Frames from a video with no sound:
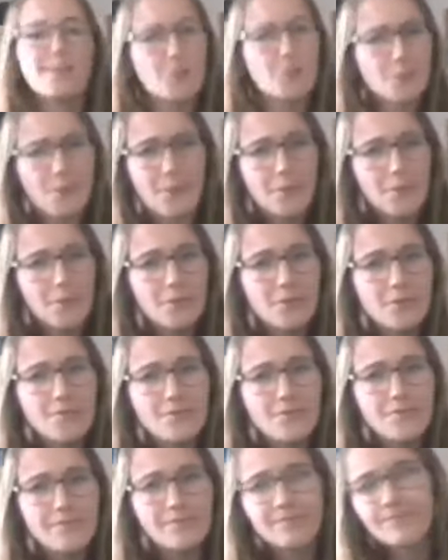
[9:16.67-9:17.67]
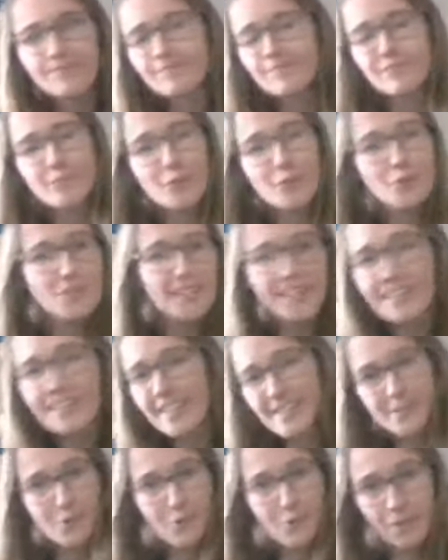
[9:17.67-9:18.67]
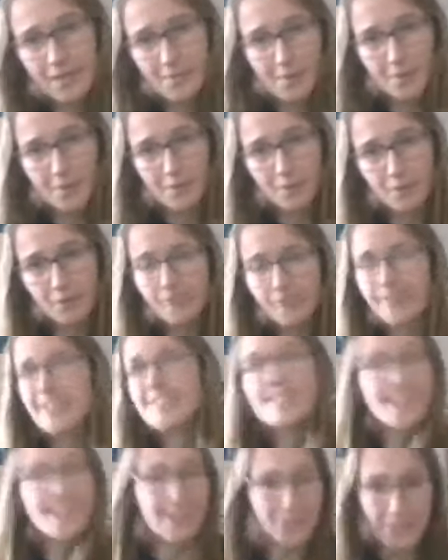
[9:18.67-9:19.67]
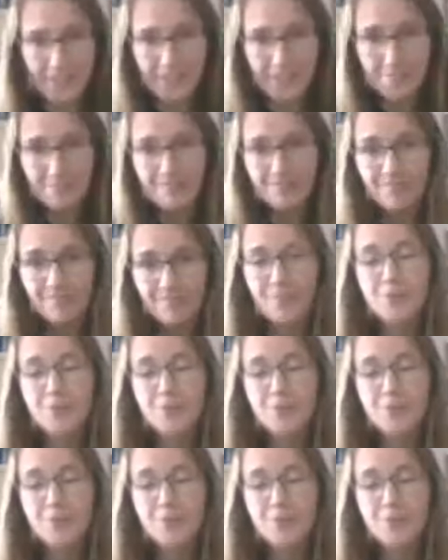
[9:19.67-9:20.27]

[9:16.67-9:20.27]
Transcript: And those sand lance don't like bubbles. It scares them.